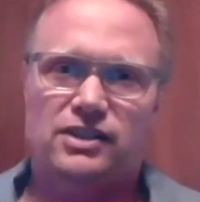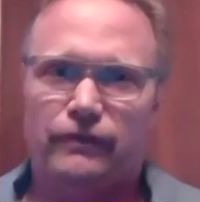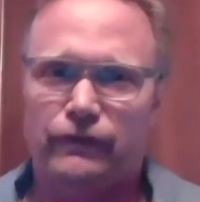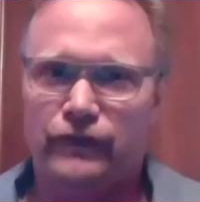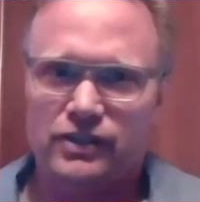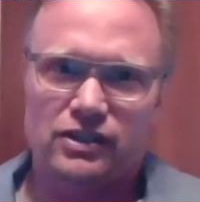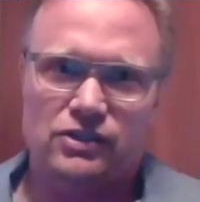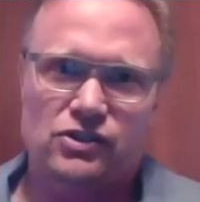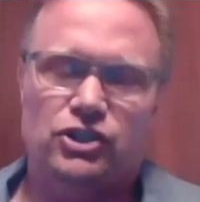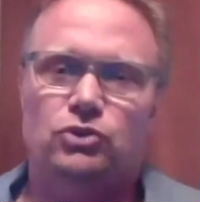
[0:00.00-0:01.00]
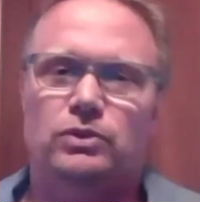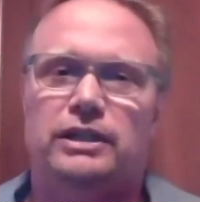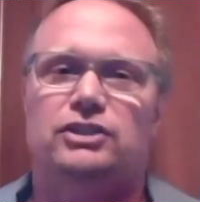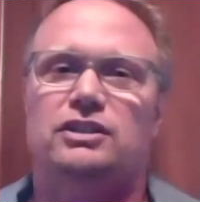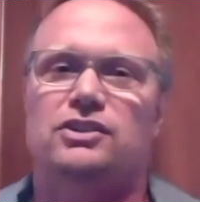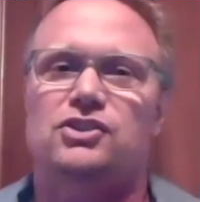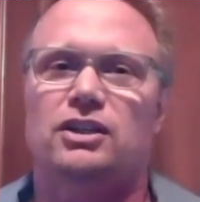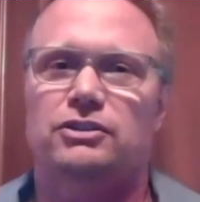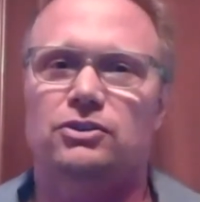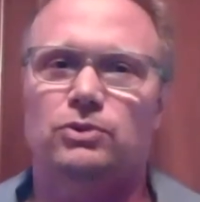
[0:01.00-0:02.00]
to fix the situation and
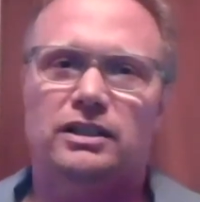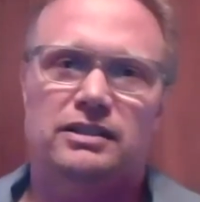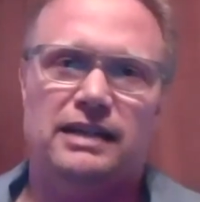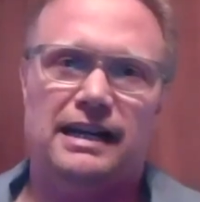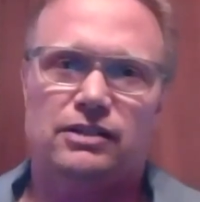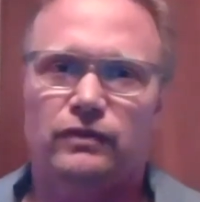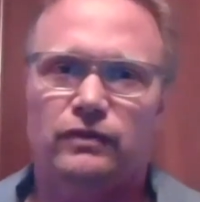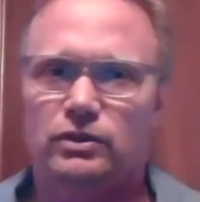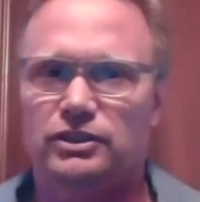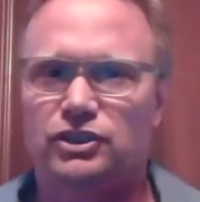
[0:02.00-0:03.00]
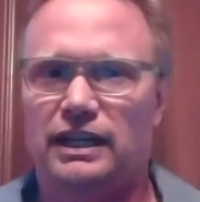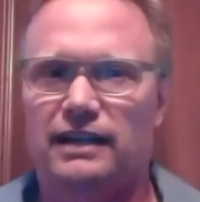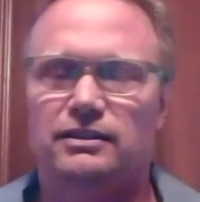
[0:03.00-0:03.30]
start doing the task for the child,